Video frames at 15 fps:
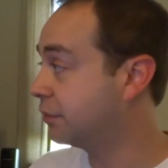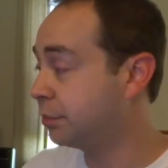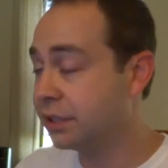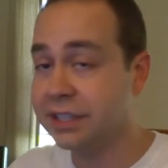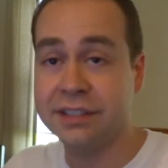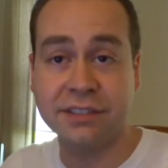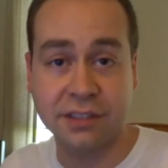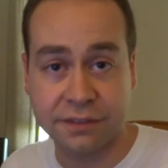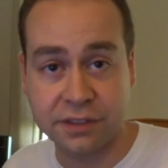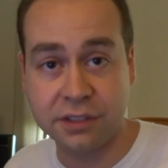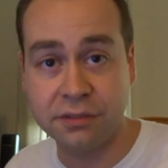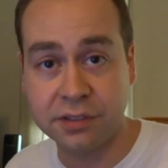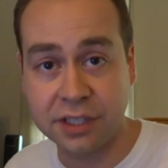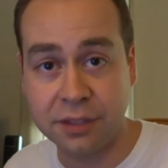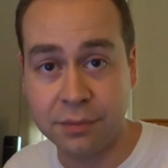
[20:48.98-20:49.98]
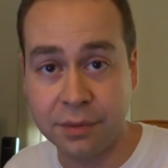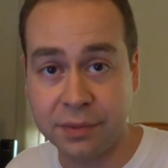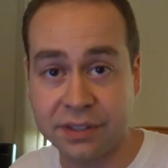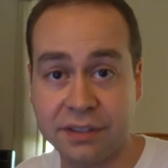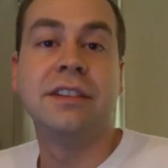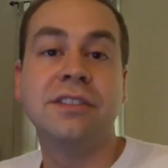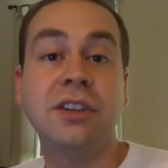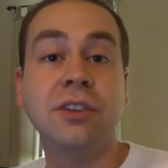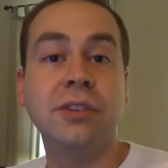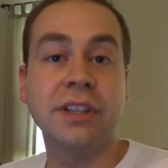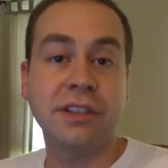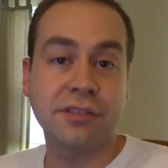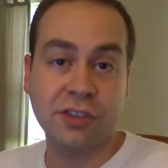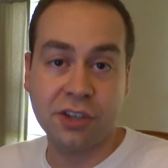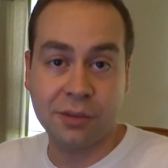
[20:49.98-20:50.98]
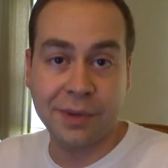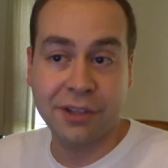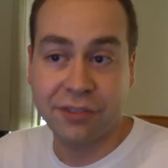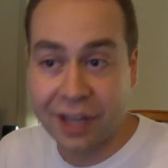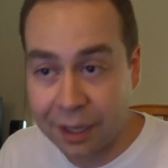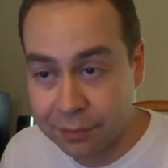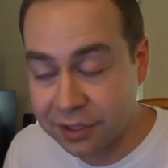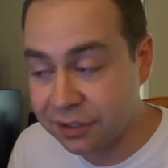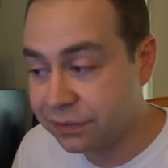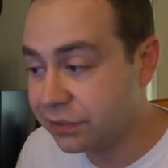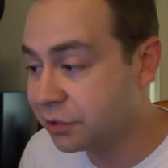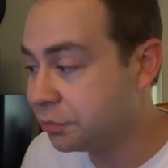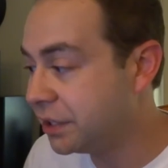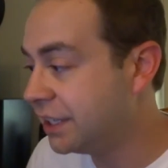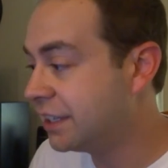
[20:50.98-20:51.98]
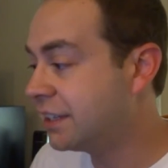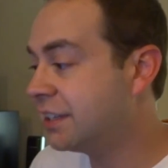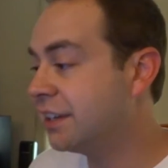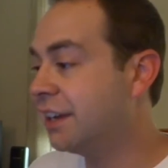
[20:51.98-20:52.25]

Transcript: I have plenty of stuff to do to keep me busy. So there's all my rambling for the week.